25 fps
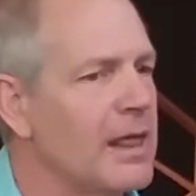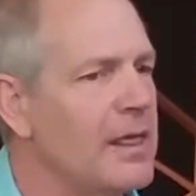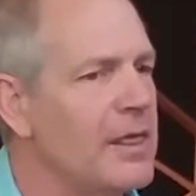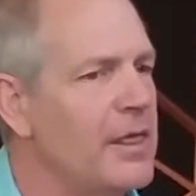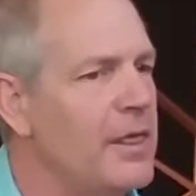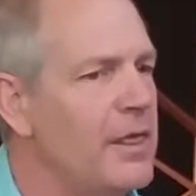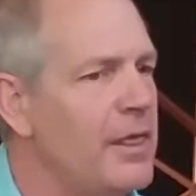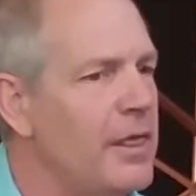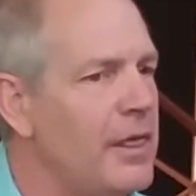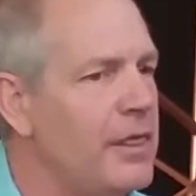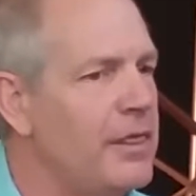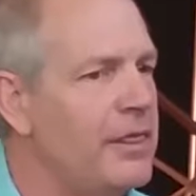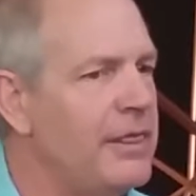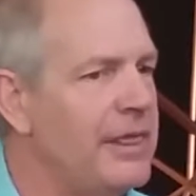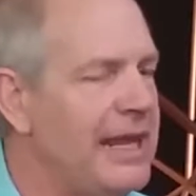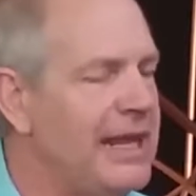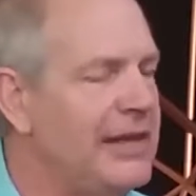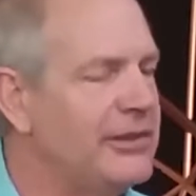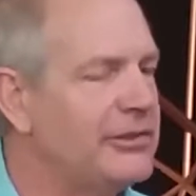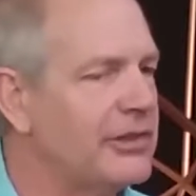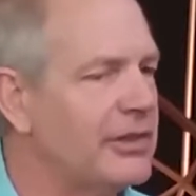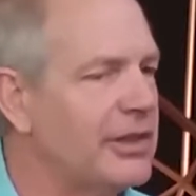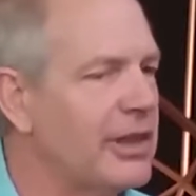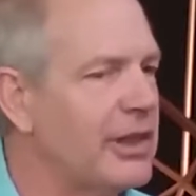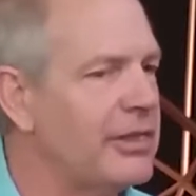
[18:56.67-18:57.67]

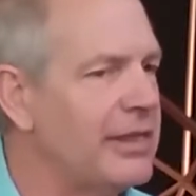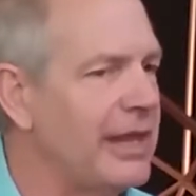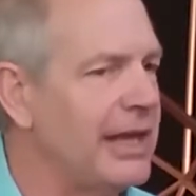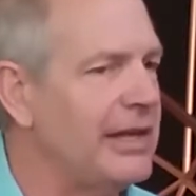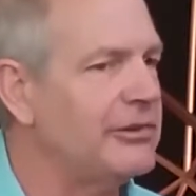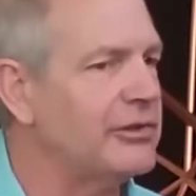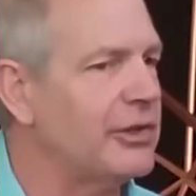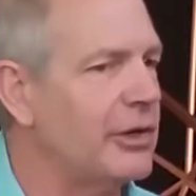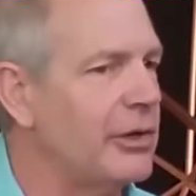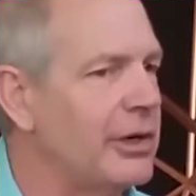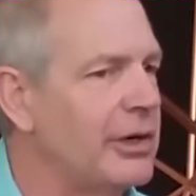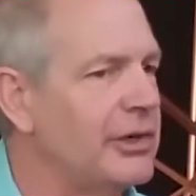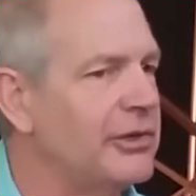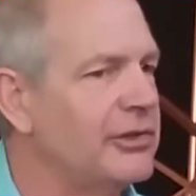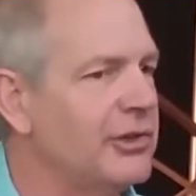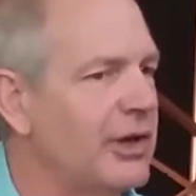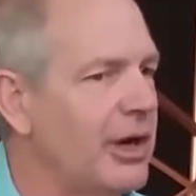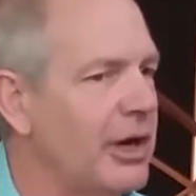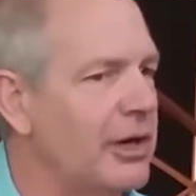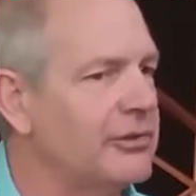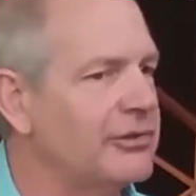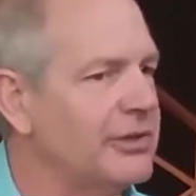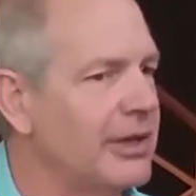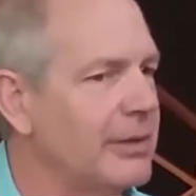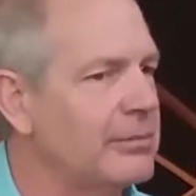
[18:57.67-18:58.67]
these are the things that are in
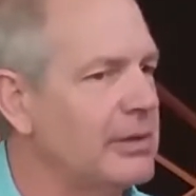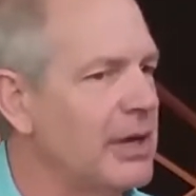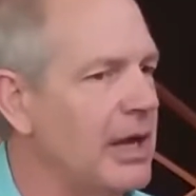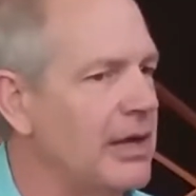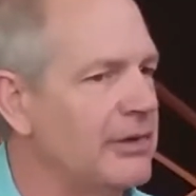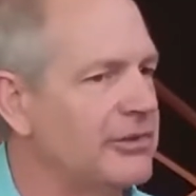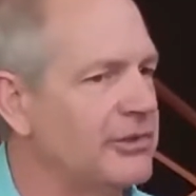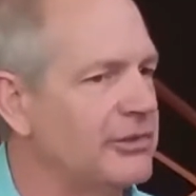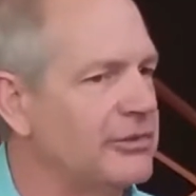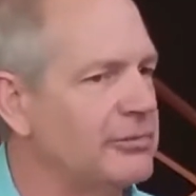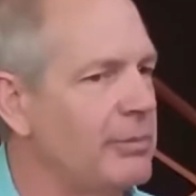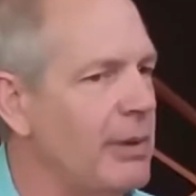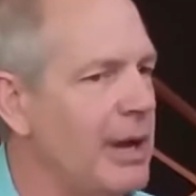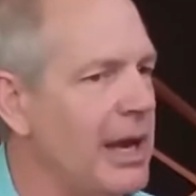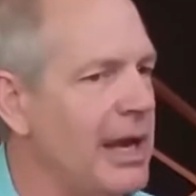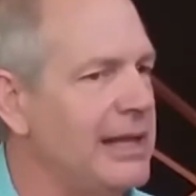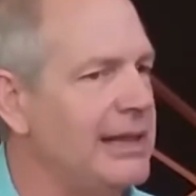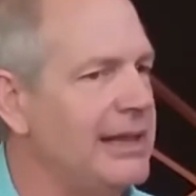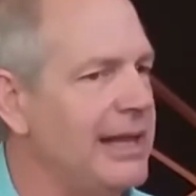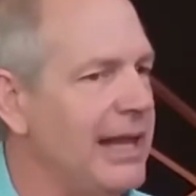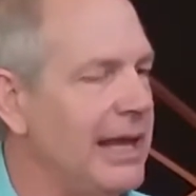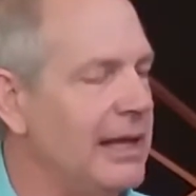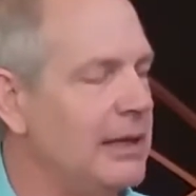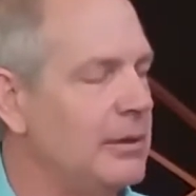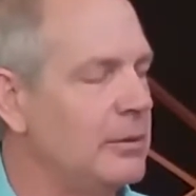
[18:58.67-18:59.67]
our subconscious
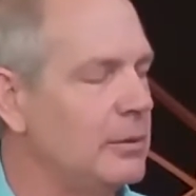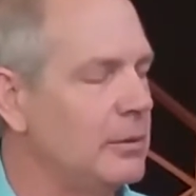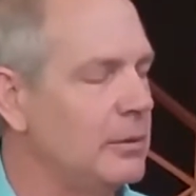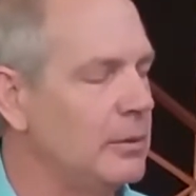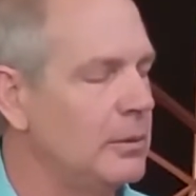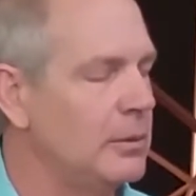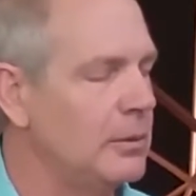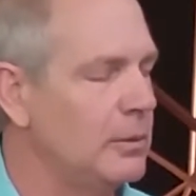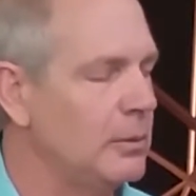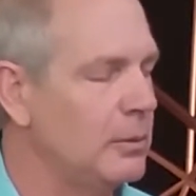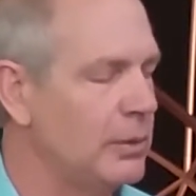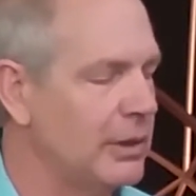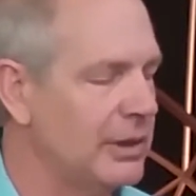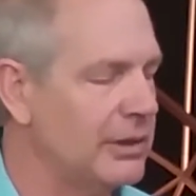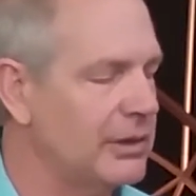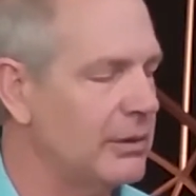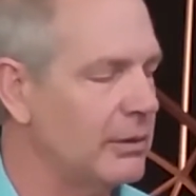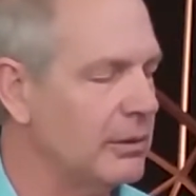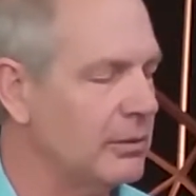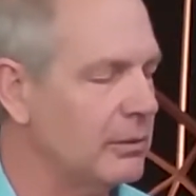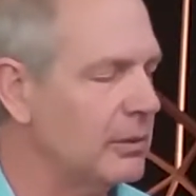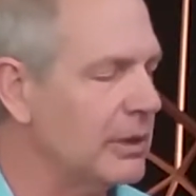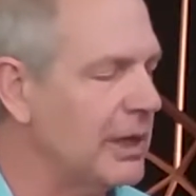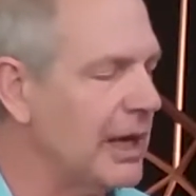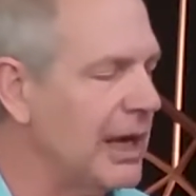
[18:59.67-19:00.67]
mind that, with
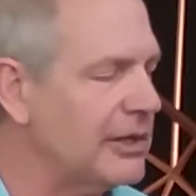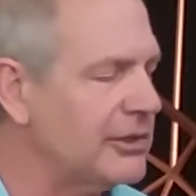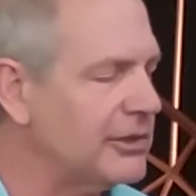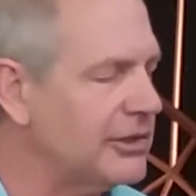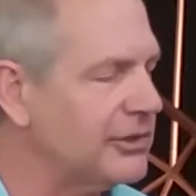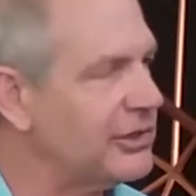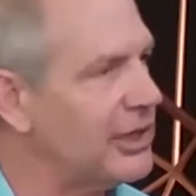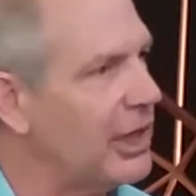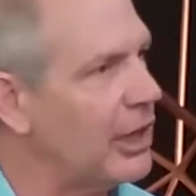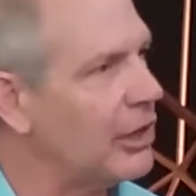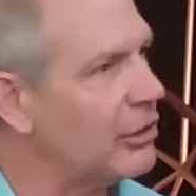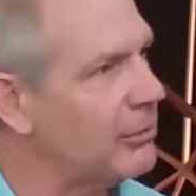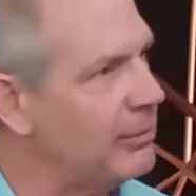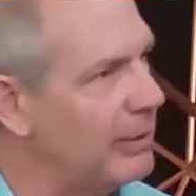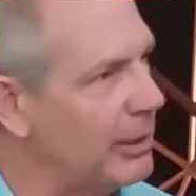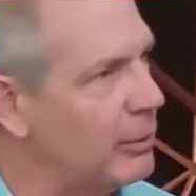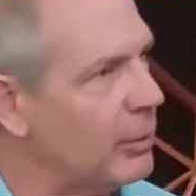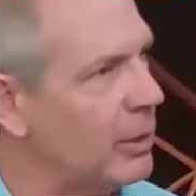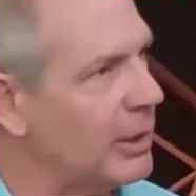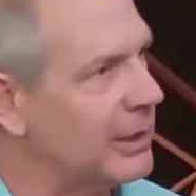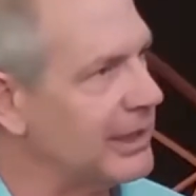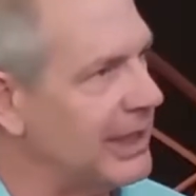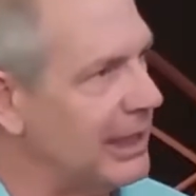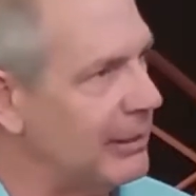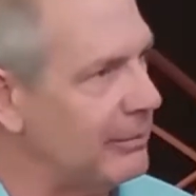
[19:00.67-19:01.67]
the conscious alchemy
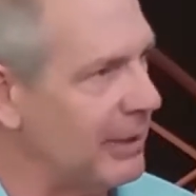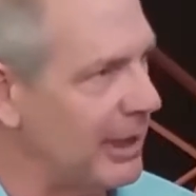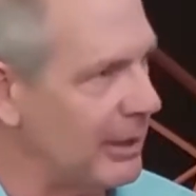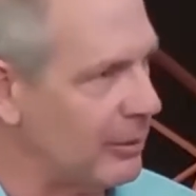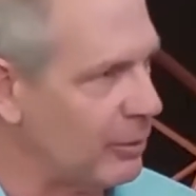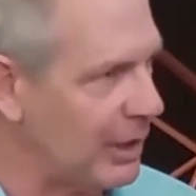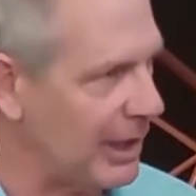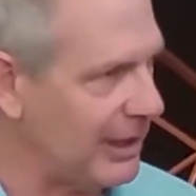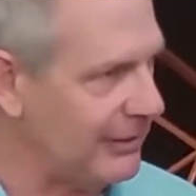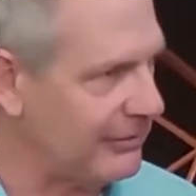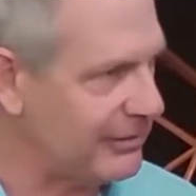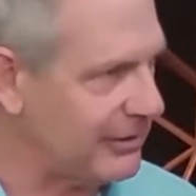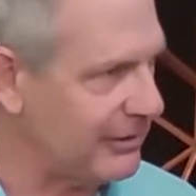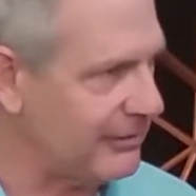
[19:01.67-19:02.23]
work that my wife